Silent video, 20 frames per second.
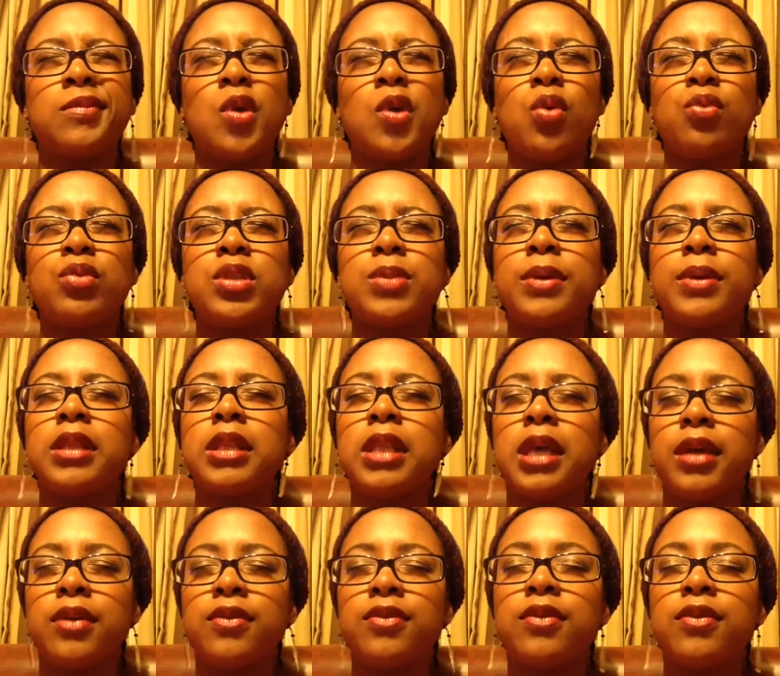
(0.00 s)
Homespun
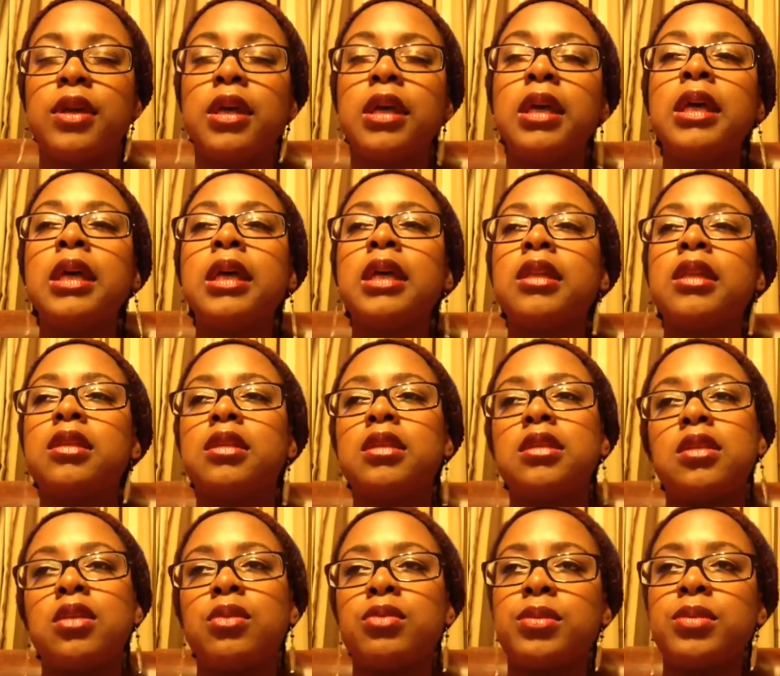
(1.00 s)
Life.
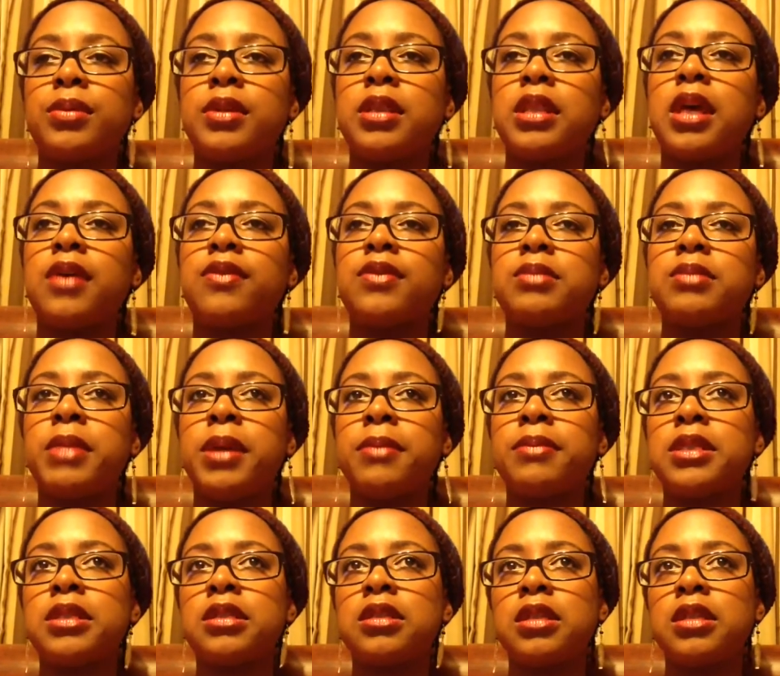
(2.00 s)
This Homespun Life is my
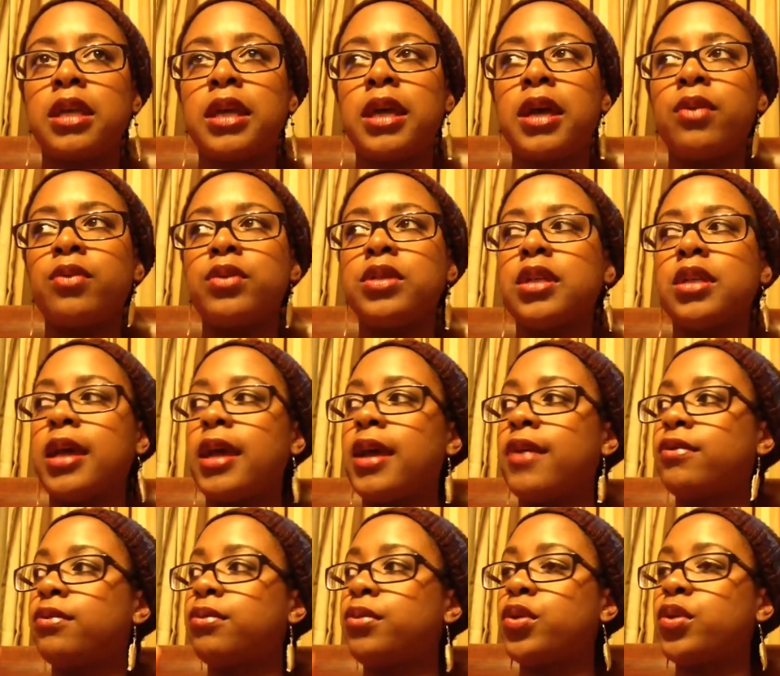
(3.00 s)
business account, which I
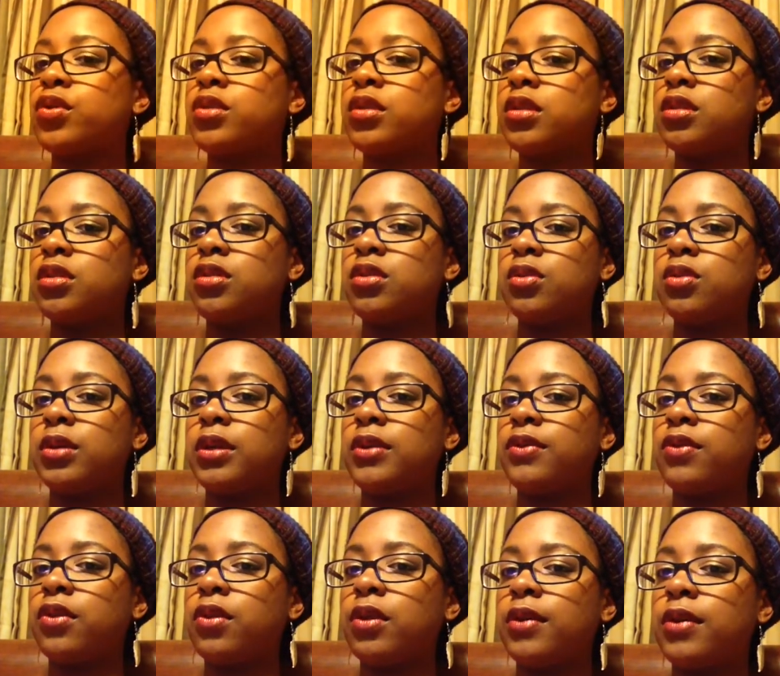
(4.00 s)
haven't posted to in
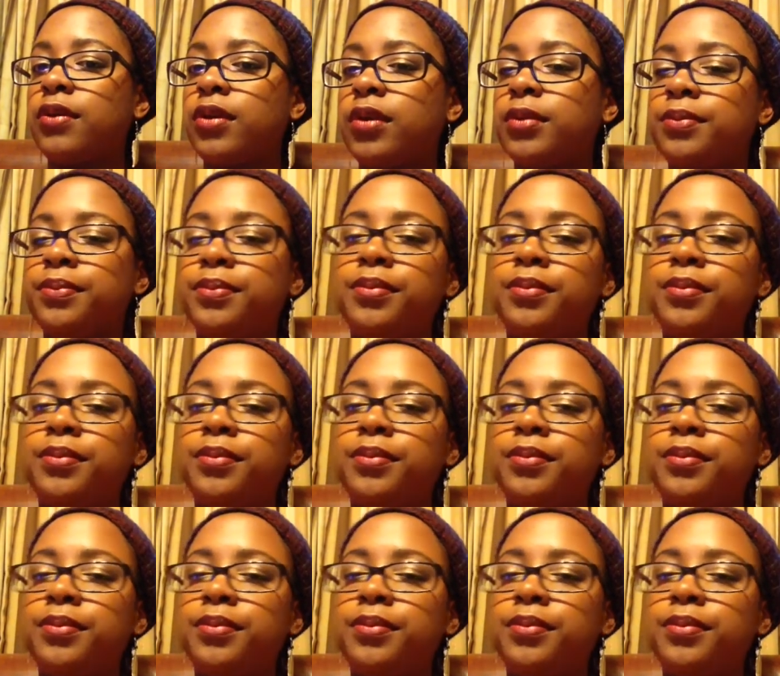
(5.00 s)
forever.